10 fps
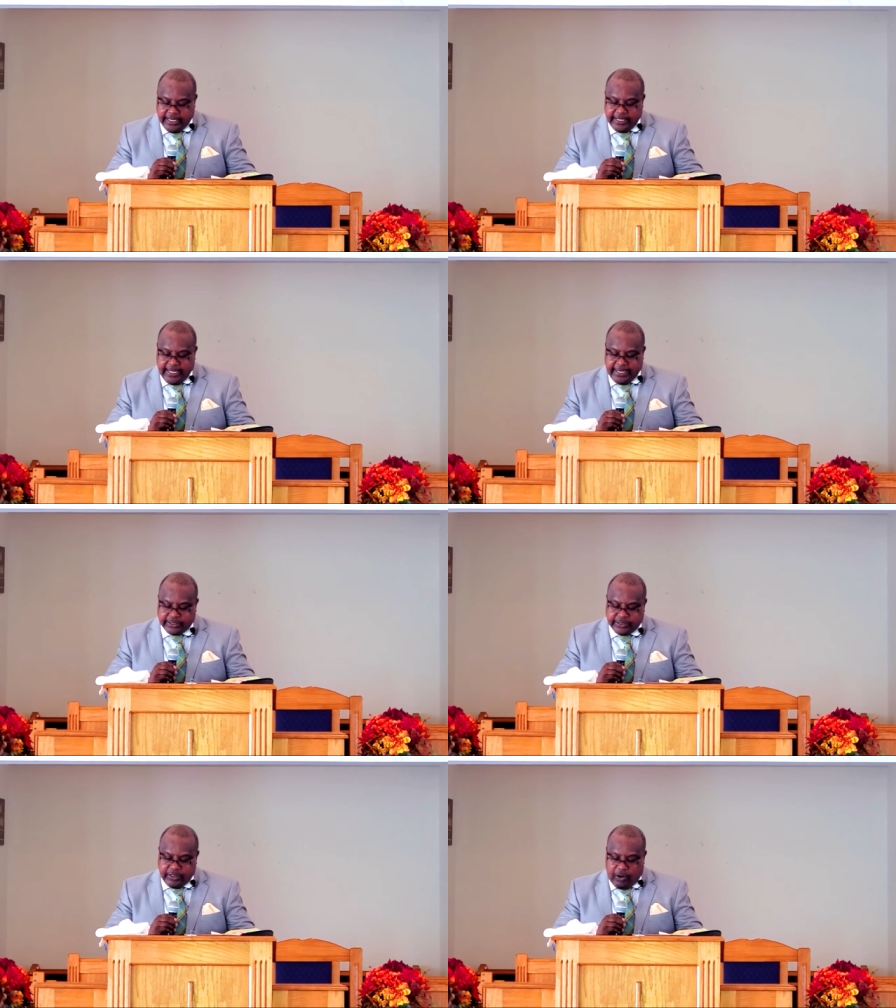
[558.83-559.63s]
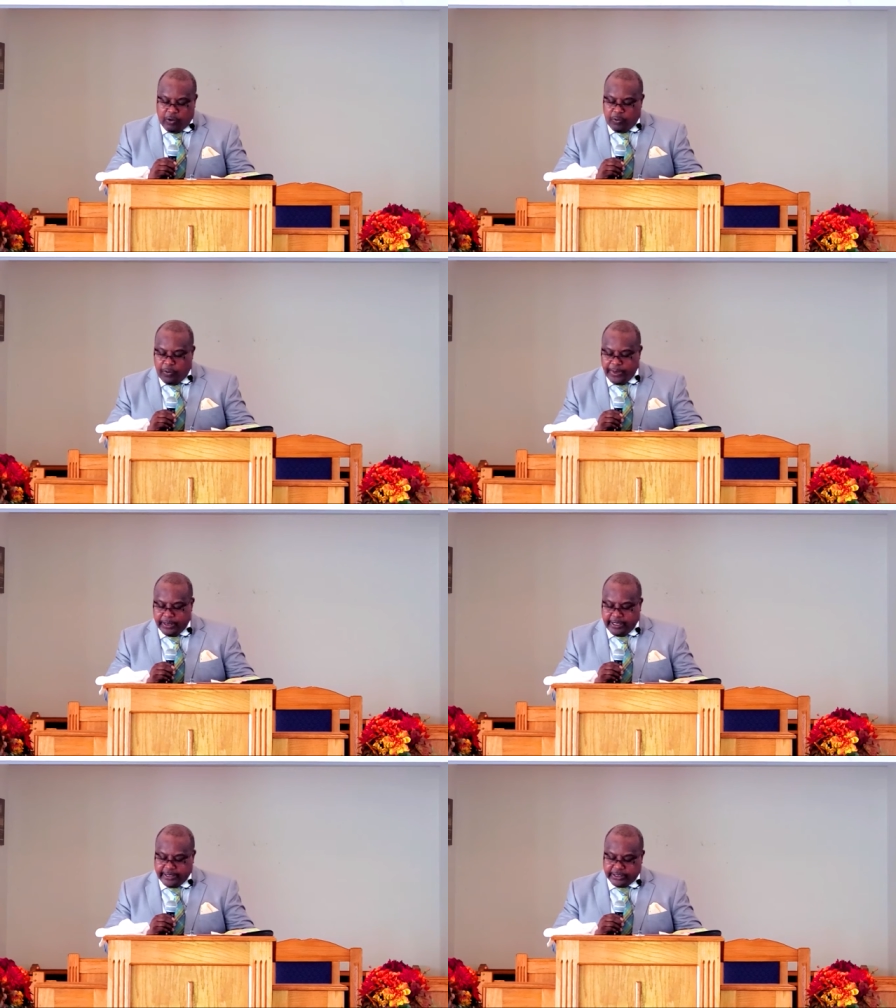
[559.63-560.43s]
let us know when we
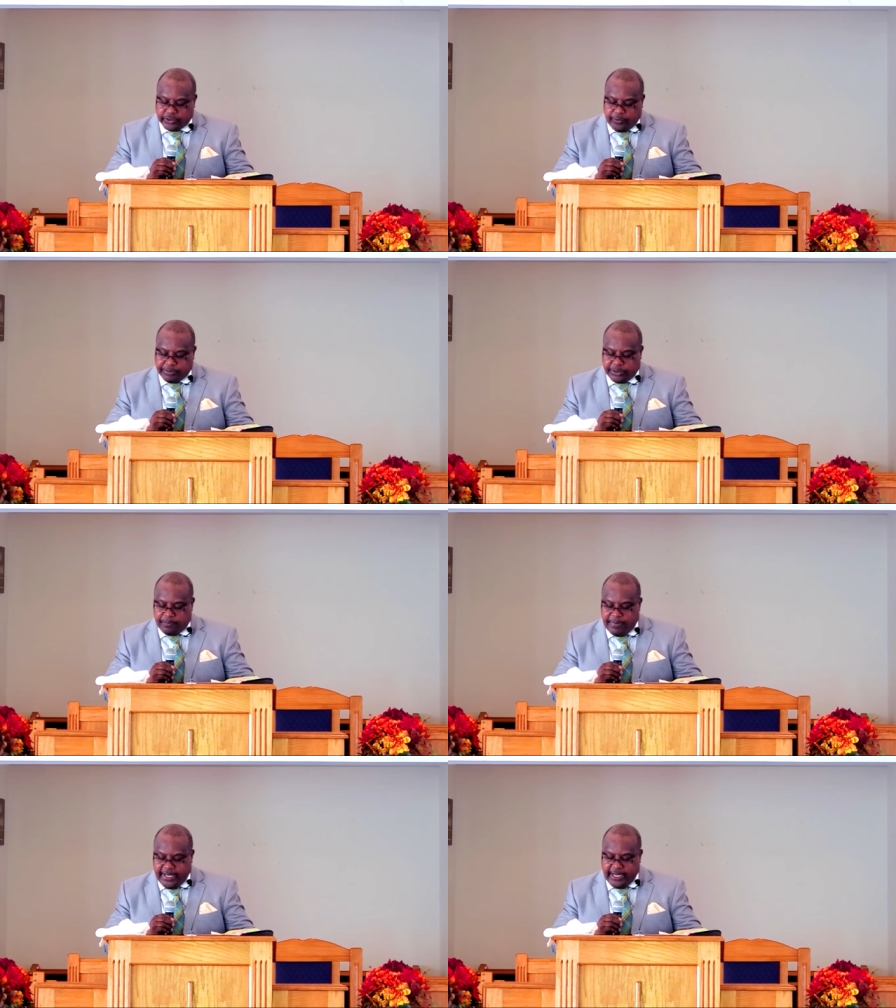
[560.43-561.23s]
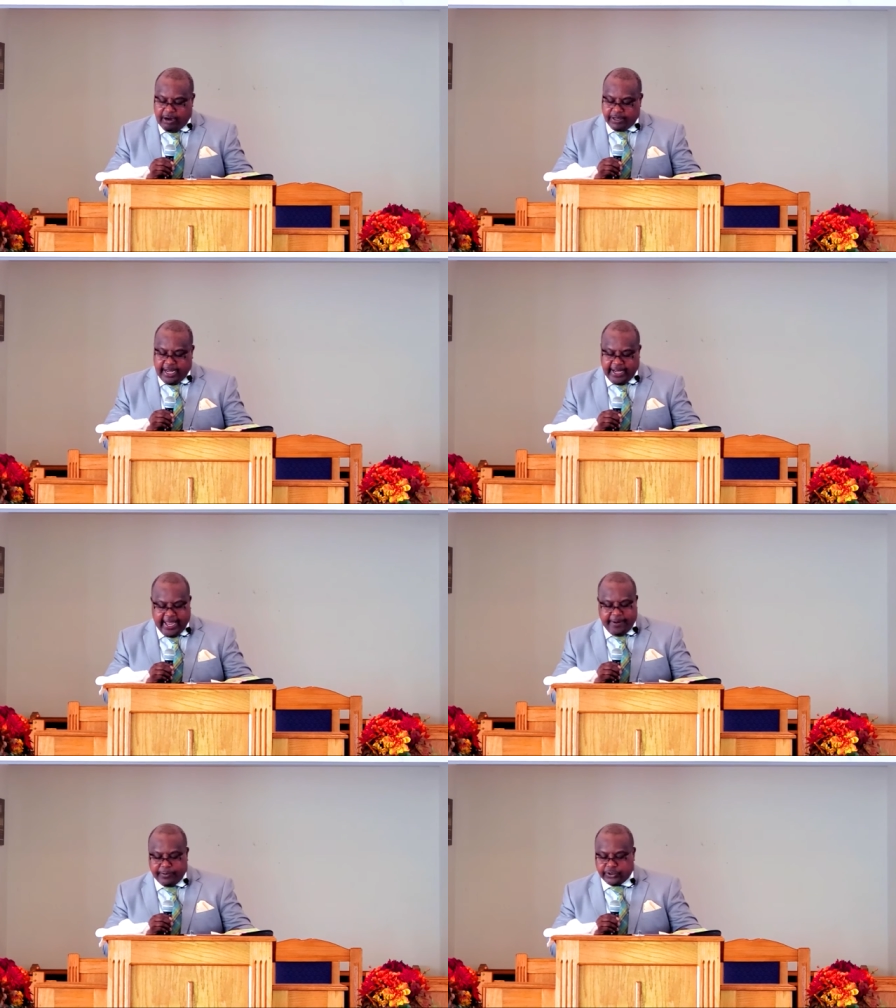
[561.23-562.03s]
look at the scripture, many are not
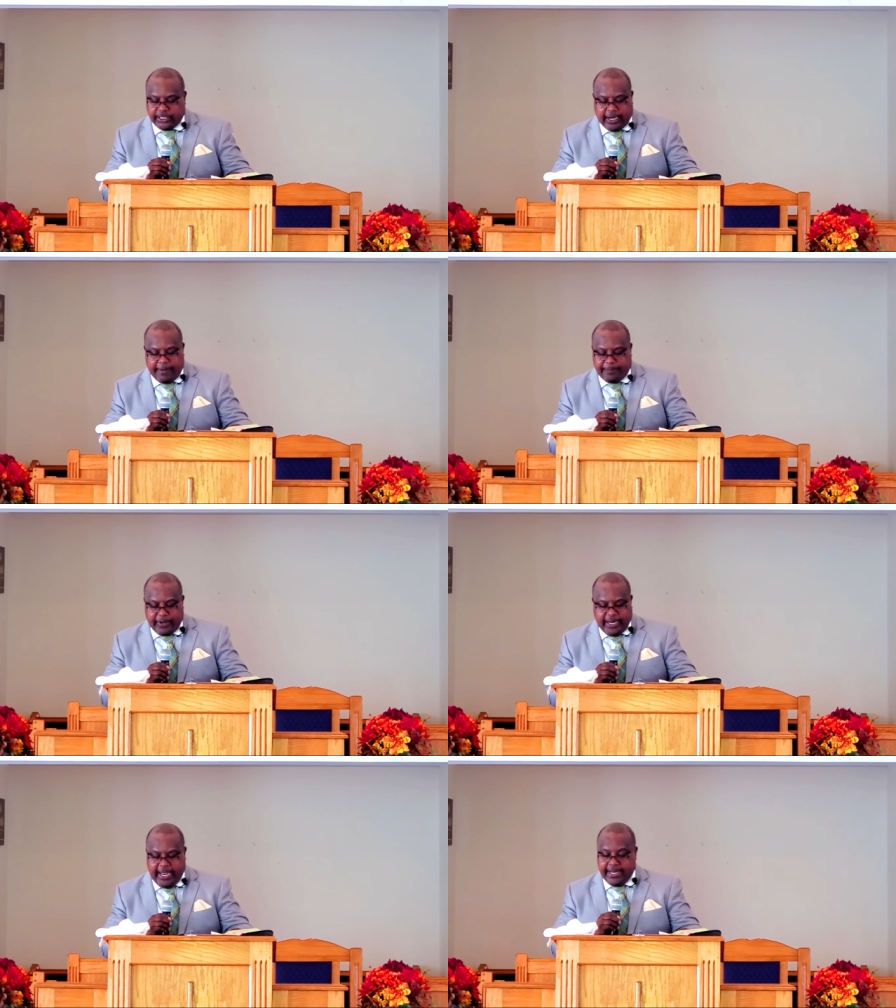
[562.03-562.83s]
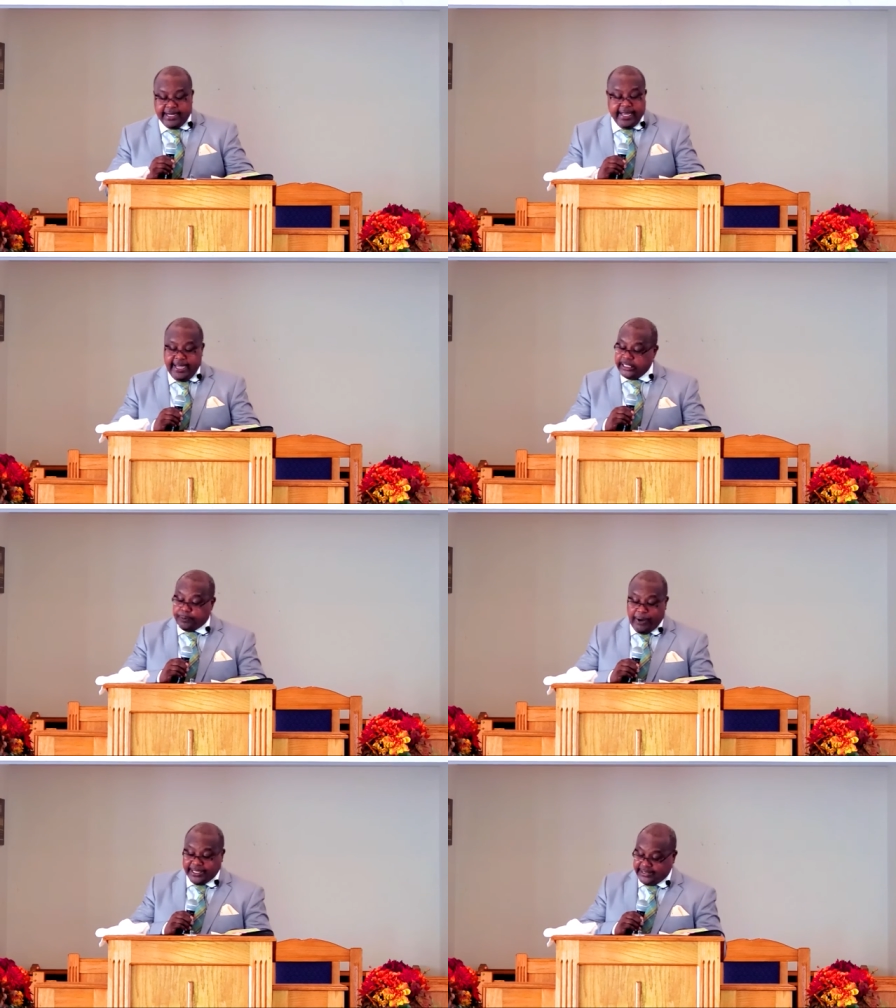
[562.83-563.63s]
able to comprehend
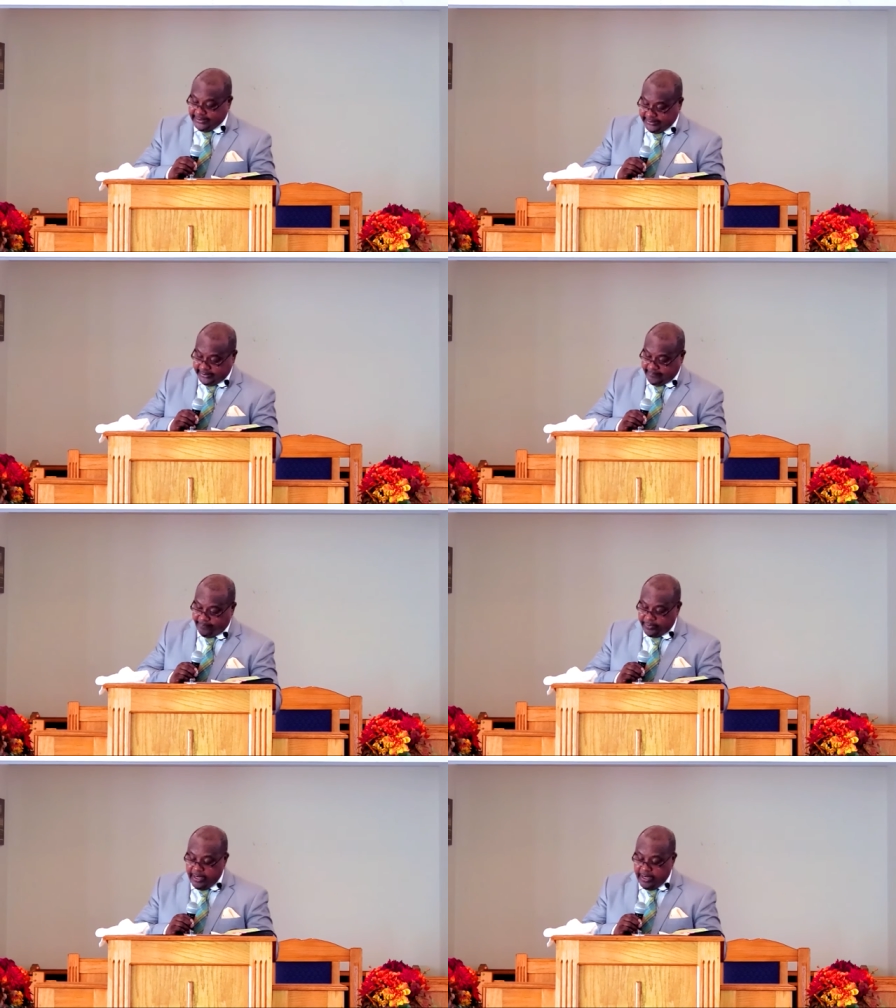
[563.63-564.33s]
his presence.